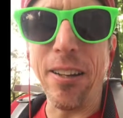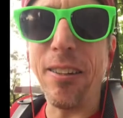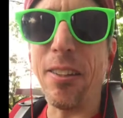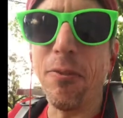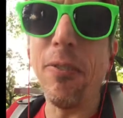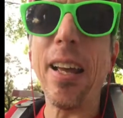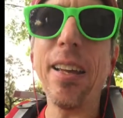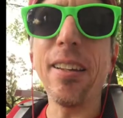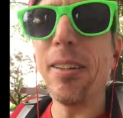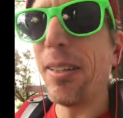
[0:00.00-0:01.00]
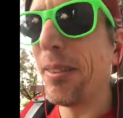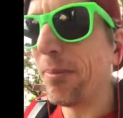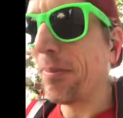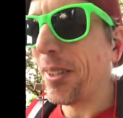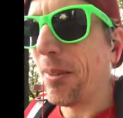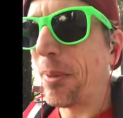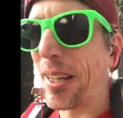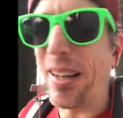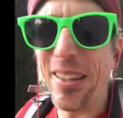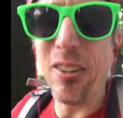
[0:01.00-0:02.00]
know that's vague, but
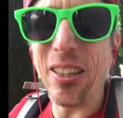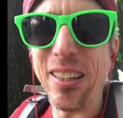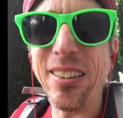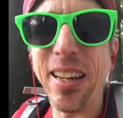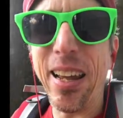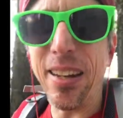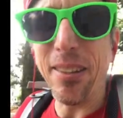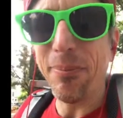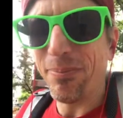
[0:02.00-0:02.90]
again, I think it was at least 8.